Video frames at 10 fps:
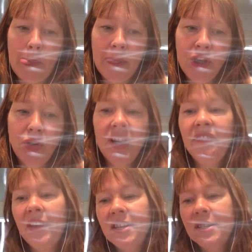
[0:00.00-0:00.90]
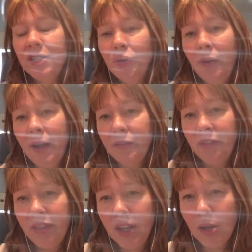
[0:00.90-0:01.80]
you know, if they sit around and
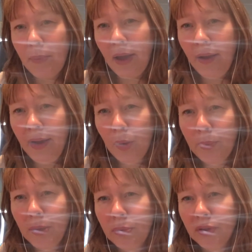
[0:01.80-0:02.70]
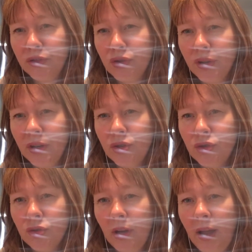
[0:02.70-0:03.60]
think about how people have
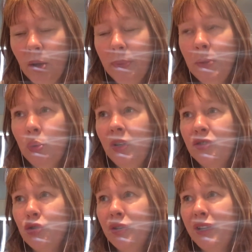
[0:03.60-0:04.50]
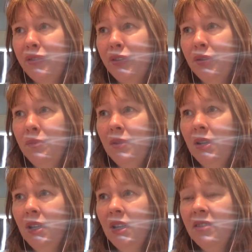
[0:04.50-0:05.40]
triggered them,
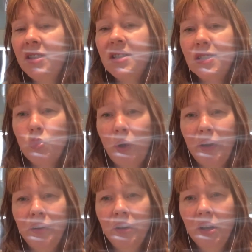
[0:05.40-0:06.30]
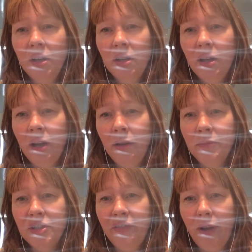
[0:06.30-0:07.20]
this is when
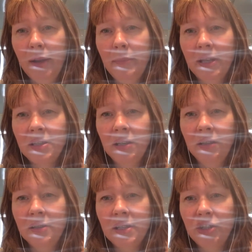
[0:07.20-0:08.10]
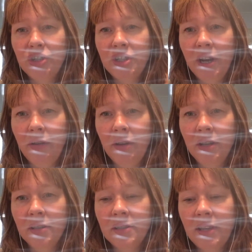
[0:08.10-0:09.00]
divine masculine
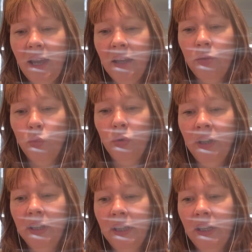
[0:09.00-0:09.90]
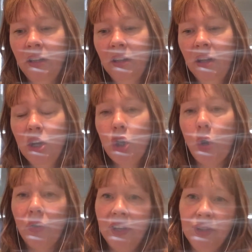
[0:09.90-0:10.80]
Sagittarius can really go
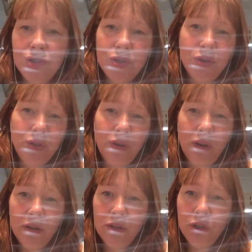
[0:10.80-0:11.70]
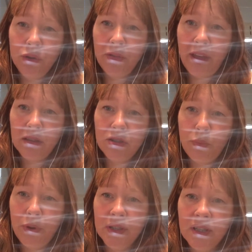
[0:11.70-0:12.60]
into, you know, that
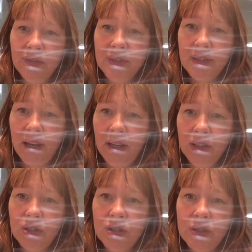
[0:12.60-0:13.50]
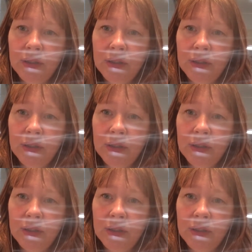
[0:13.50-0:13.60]
depressive stage.